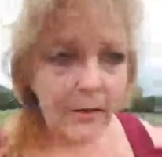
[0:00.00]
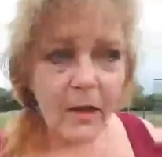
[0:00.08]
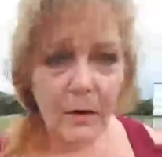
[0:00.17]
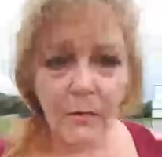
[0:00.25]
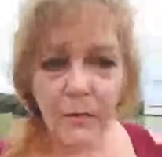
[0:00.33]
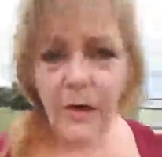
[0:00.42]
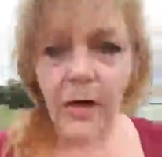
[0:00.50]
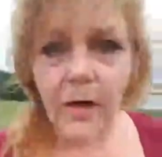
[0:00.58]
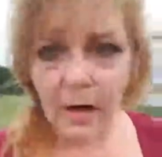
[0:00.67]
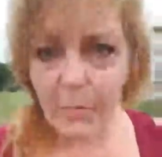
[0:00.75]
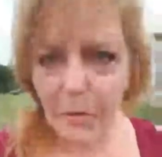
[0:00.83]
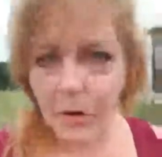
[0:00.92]
and really
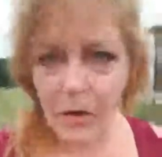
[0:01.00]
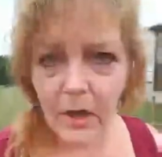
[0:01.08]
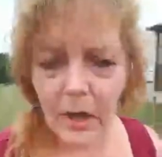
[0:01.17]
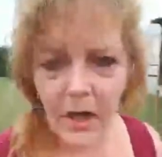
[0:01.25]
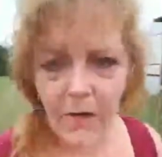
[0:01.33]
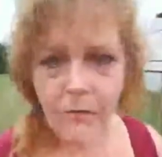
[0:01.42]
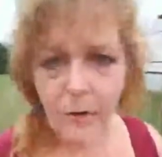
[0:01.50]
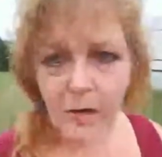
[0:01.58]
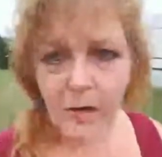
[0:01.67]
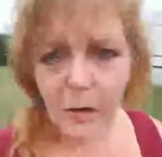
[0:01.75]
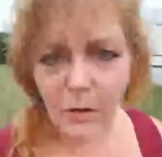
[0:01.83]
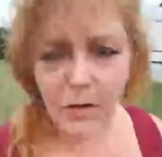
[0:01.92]
communicate
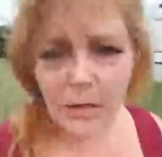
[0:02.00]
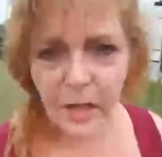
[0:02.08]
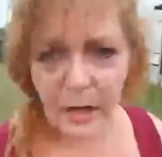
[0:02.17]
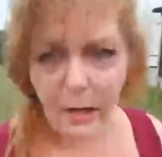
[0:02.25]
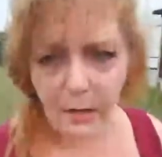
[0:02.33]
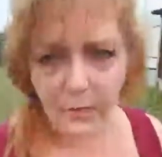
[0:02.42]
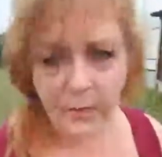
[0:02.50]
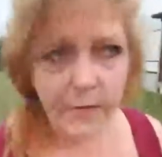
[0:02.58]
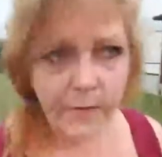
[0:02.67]
with yourself.